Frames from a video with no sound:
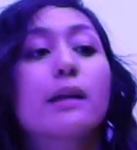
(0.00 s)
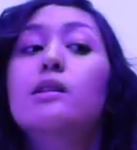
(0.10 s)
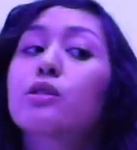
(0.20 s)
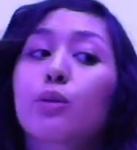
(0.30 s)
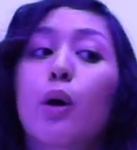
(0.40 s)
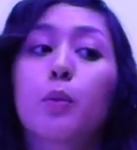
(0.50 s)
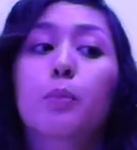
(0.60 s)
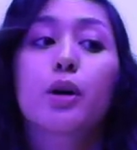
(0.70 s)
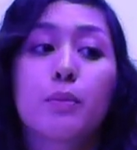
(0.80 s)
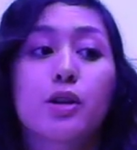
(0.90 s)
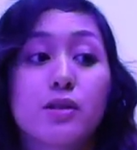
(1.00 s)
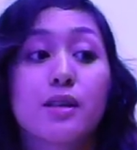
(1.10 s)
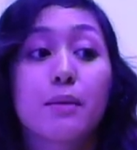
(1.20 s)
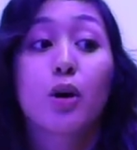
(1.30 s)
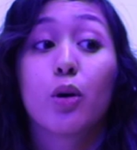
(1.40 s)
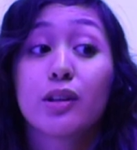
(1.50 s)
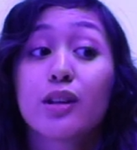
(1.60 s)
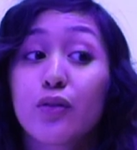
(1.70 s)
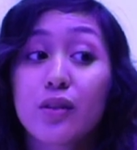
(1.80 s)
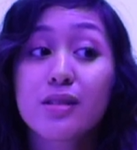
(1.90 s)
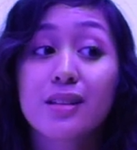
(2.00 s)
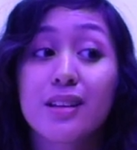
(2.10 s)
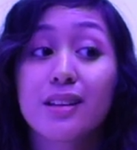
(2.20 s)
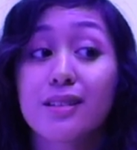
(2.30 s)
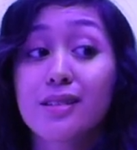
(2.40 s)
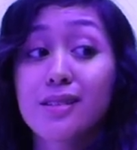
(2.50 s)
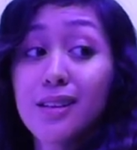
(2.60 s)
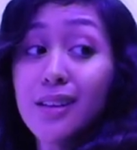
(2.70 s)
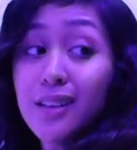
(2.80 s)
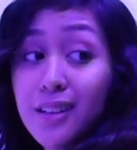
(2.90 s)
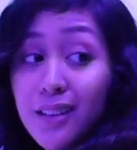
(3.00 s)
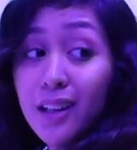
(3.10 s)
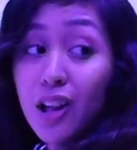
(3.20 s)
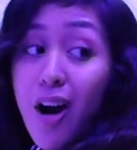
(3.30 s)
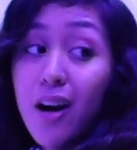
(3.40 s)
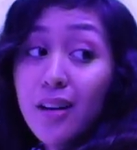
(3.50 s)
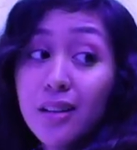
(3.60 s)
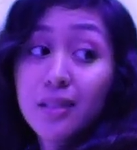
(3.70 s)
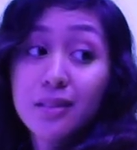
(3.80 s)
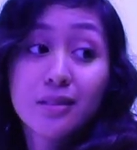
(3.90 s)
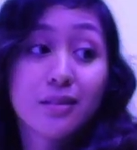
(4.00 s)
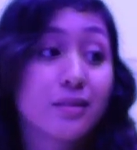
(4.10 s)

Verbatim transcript: the back is thrown pretty much the same. The only difference is long